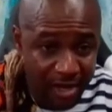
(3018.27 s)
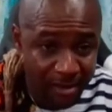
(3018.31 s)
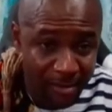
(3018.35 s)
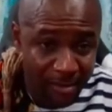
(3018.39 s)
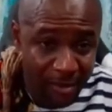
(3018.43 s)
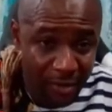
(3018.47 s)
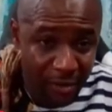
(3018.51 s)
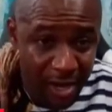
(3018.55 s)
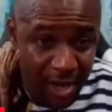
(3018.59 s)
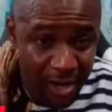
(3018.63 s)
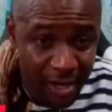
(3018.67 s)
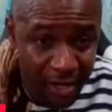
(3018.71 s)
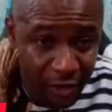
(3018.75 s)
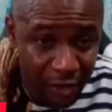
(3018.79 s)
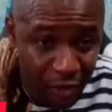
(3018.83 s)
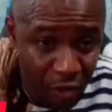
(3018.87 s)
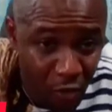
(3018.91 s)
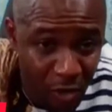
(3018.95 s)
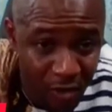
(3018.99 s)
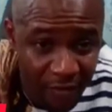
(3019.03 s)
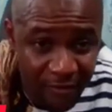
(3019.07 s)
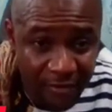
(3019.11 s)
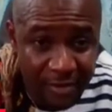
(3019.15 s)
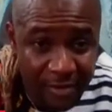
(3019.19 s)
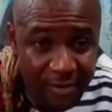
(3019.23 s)
don't hear you
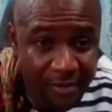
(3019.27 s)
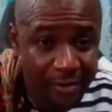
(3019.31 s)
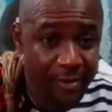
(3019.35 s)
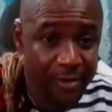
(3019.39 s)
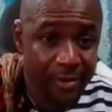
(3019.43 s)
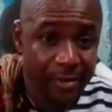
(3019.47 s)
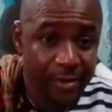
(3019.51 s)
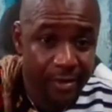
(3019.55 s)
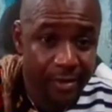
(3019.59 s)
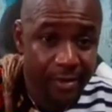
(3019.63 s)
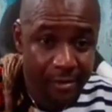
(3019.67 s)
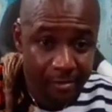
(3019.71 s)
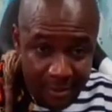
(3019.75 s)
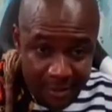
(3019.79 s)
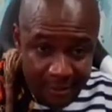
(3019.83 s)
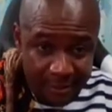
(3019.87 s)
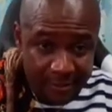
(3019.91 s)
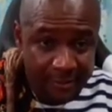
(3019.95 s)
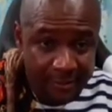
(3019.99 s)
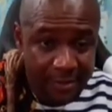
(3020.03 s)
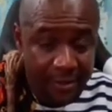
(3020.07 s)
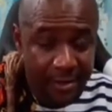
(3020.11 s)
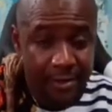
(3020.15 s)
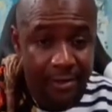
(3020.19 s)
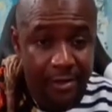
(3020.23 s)
one.
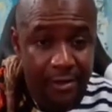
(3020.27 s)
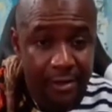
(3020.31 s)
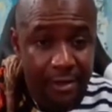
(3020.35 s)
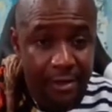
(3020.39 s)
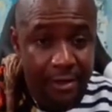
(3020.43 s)
Understand?